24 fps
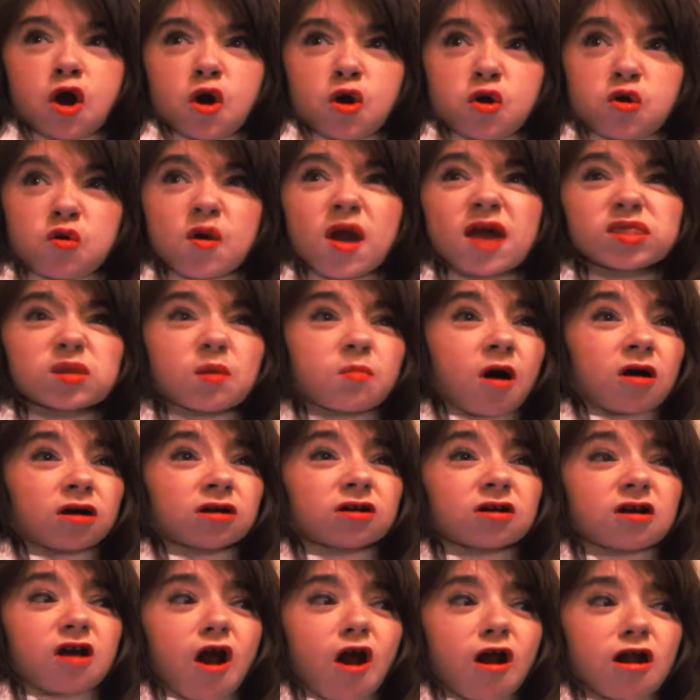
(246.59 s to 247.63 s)
who in the
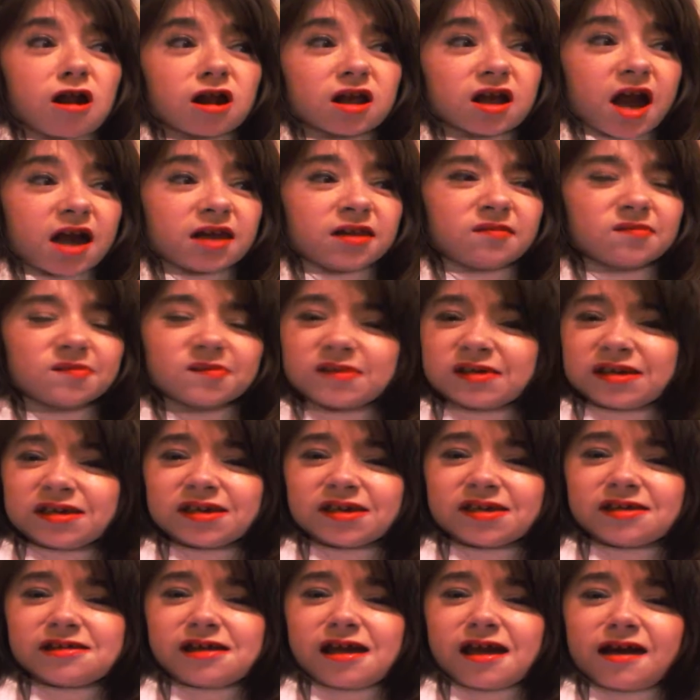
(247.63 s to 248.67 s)
manga are kind of
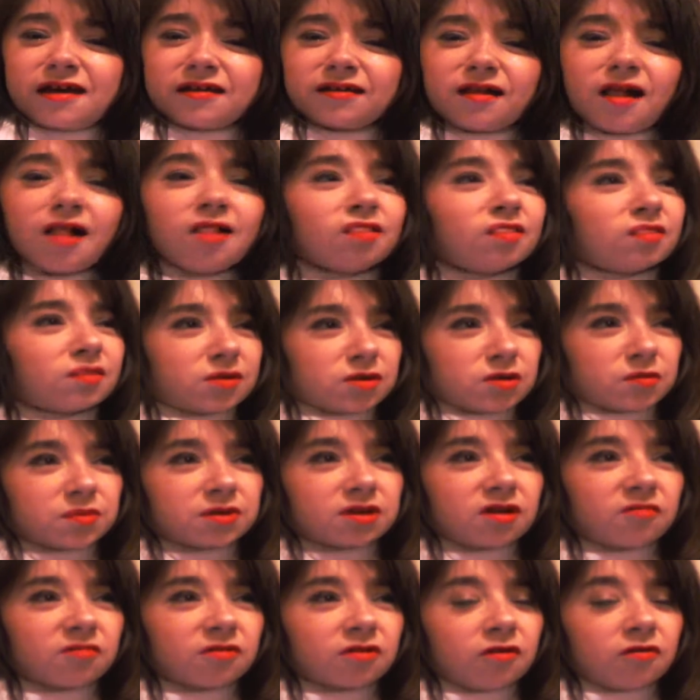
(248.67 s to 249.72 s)
sneaky and a little
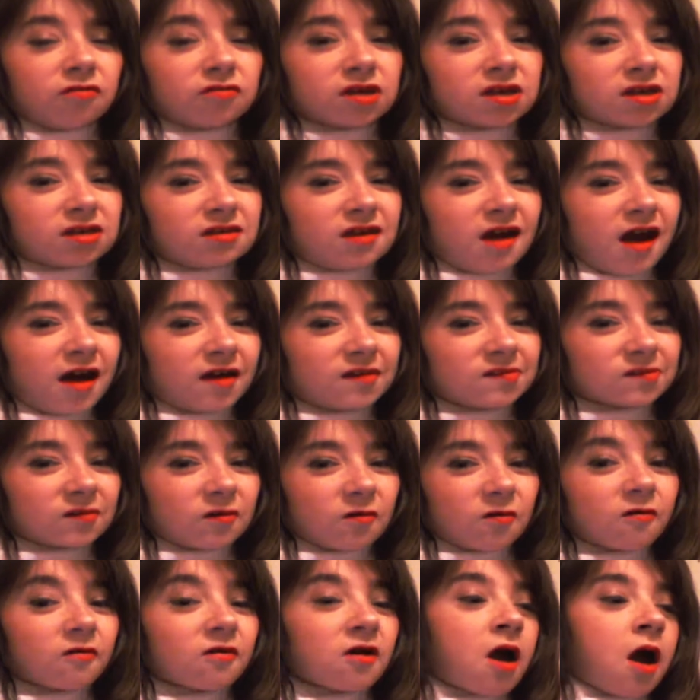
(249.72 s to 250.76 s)
bit of a low-key
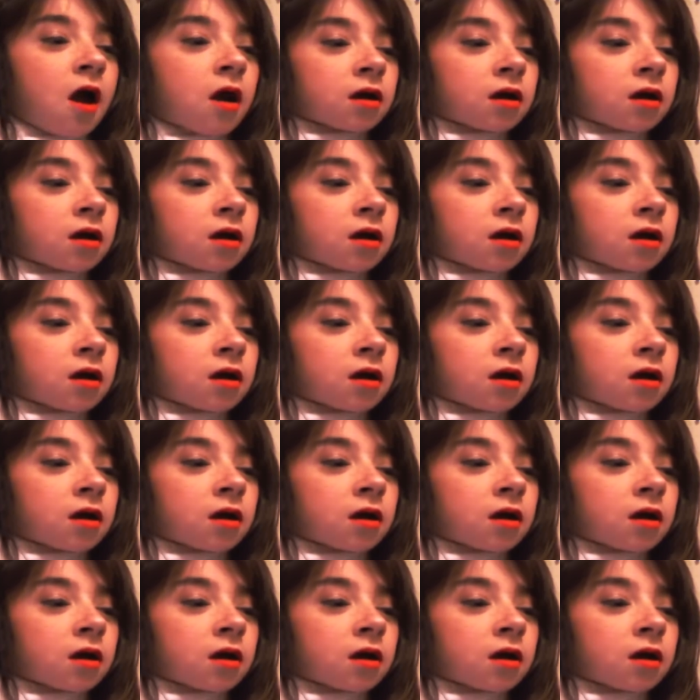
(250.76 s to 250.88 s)
asshole,